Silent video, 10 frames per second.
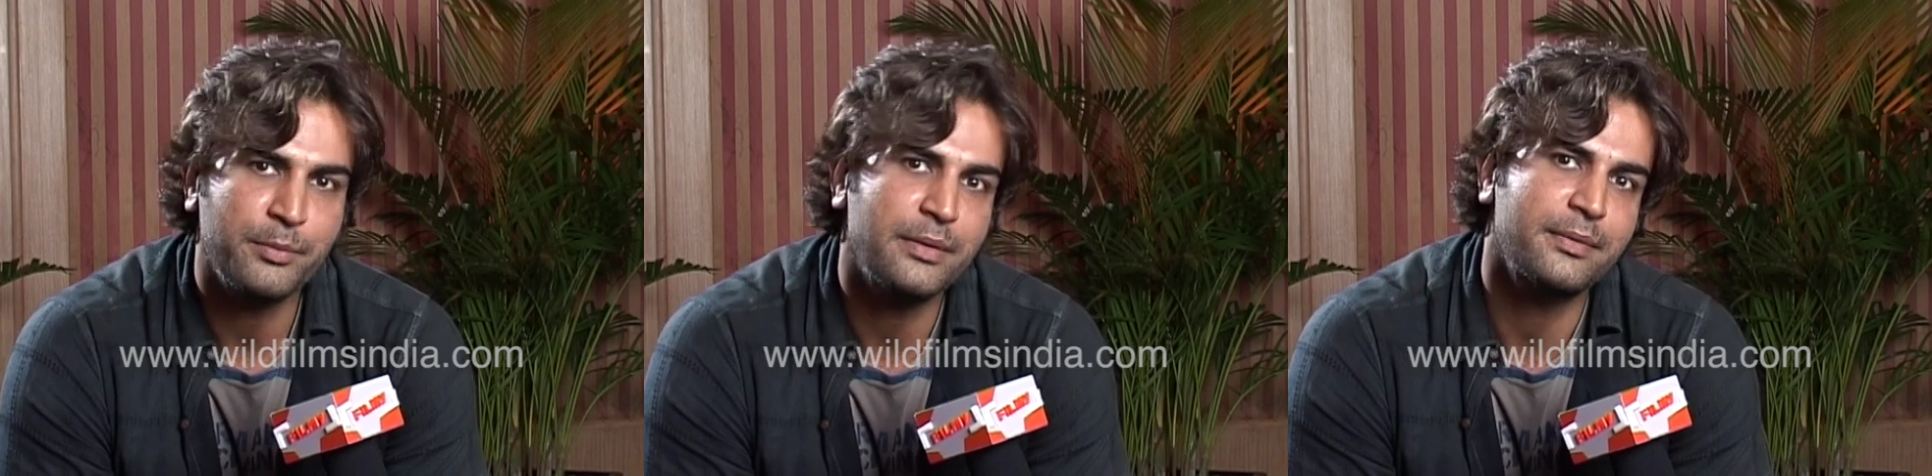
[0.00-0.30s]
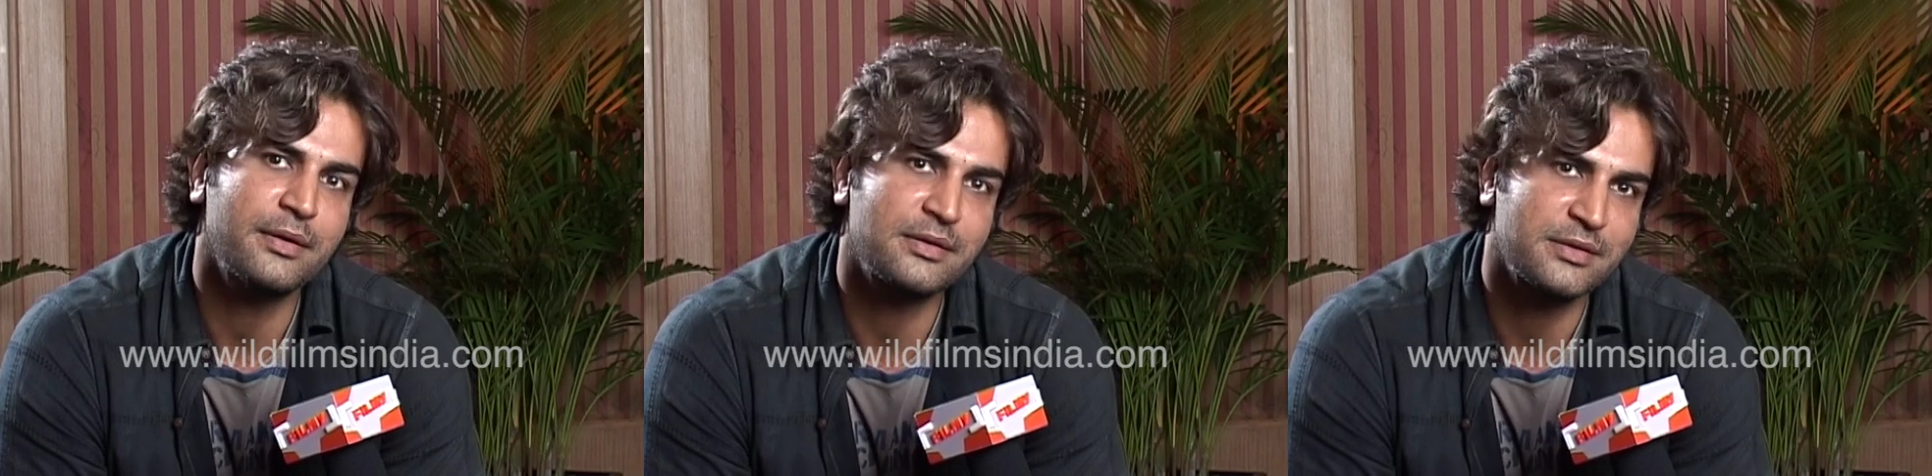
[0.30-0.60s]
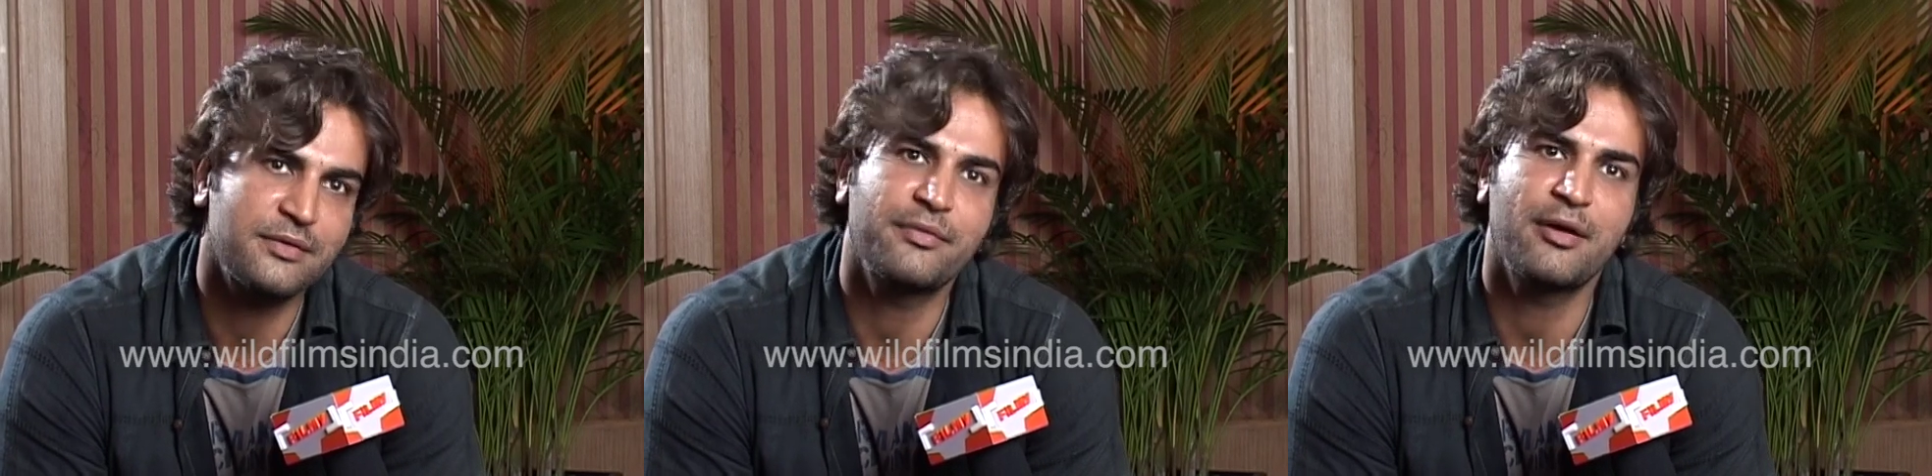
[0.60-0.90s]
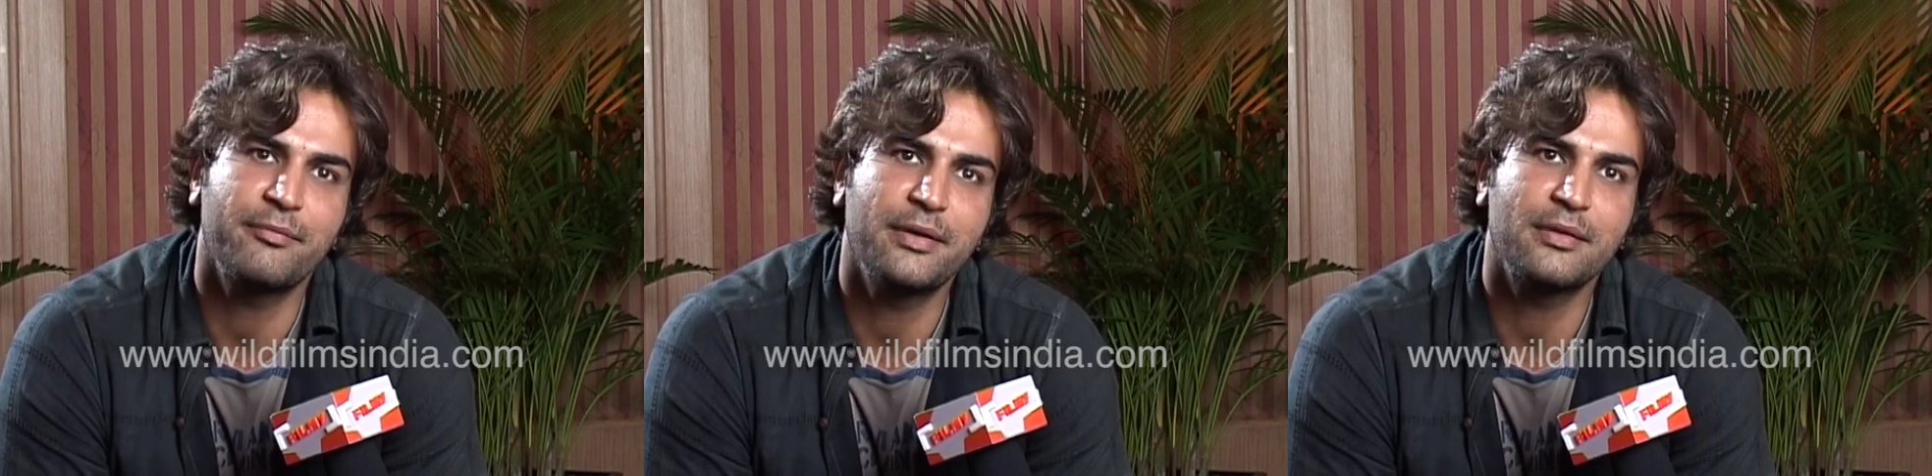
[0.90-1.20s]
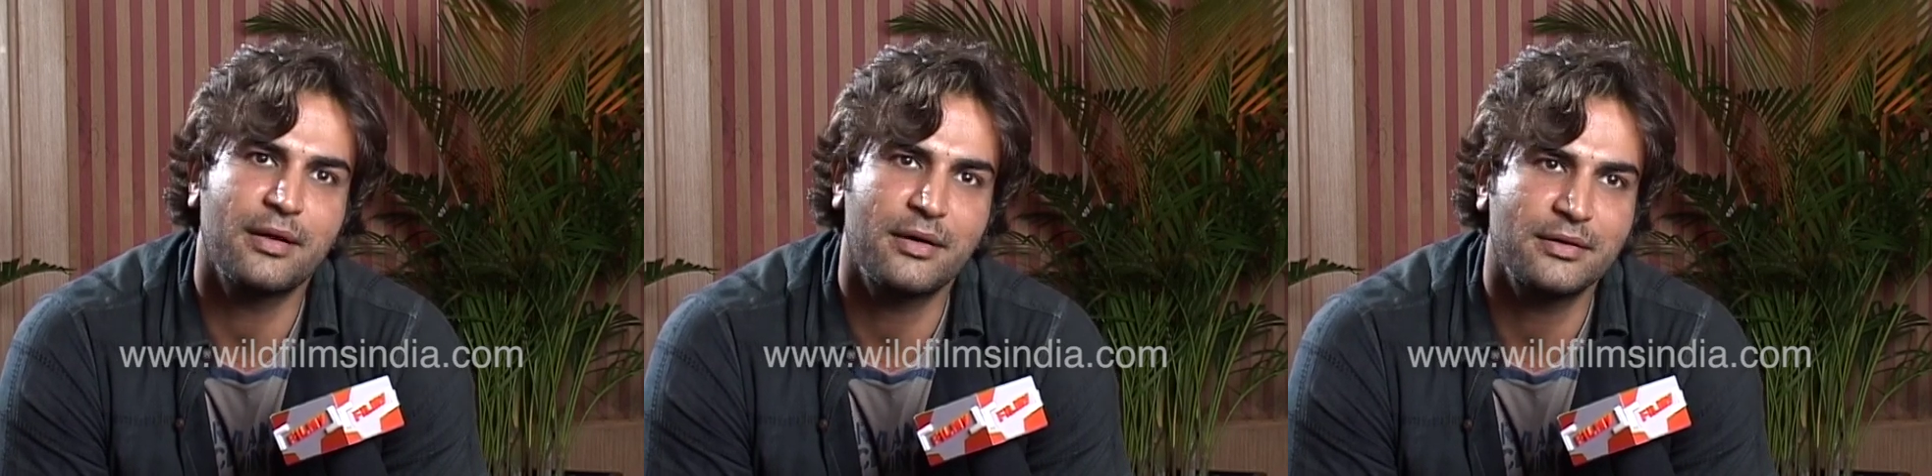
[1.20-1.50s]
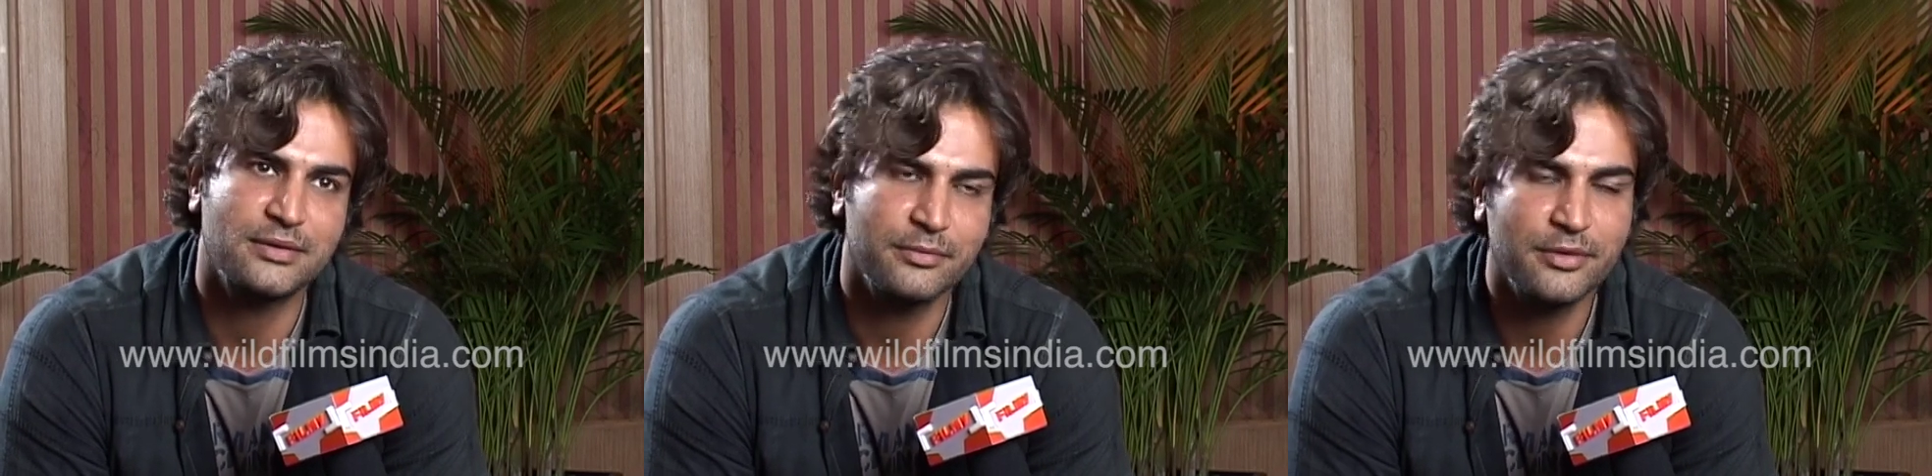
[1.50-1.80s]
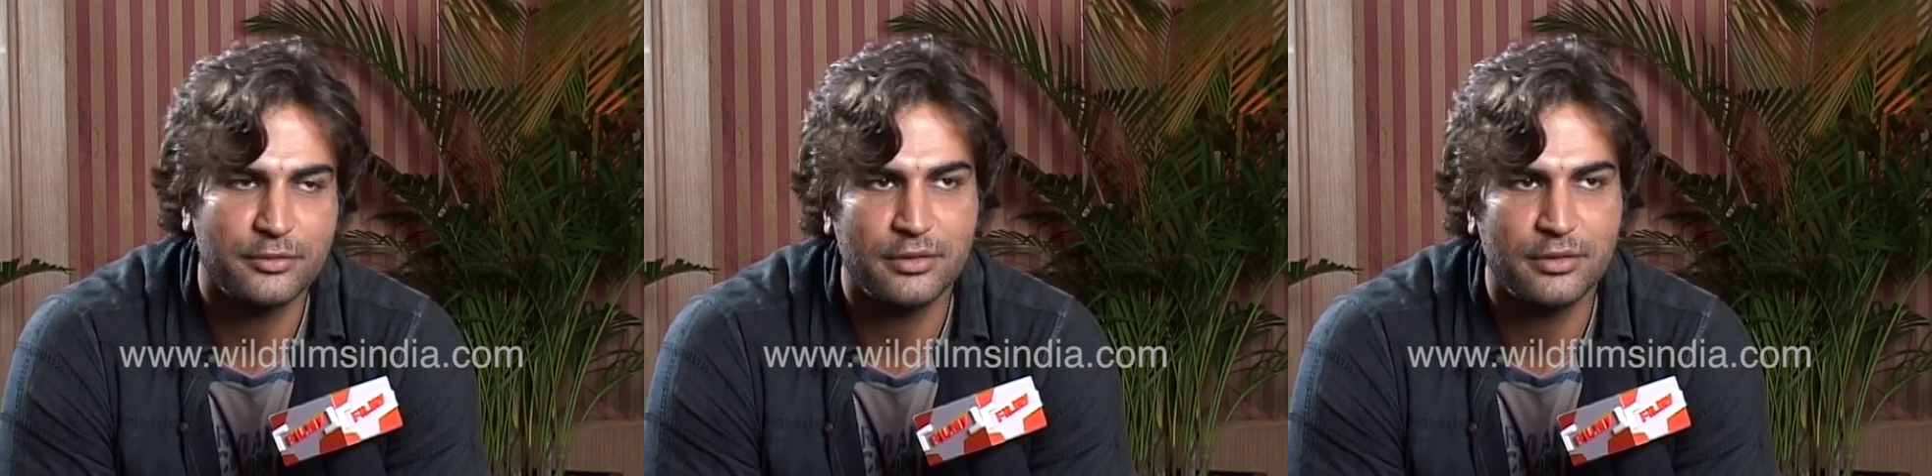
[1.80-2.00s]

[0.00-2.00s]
people itself have been that it's similar